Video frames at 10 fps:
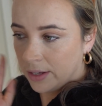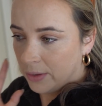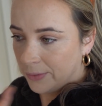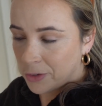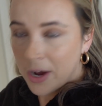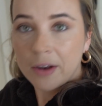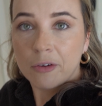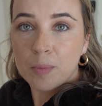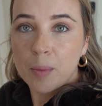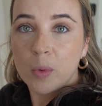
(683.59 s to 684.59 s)
I'll try to
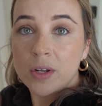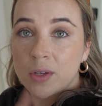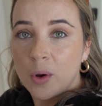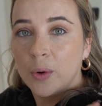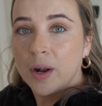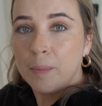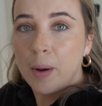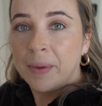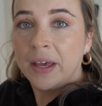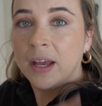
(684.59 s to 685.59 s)
remember what it's called and I'll
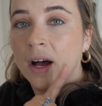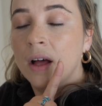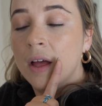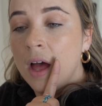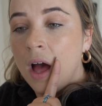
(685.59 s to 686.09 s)
pop it here.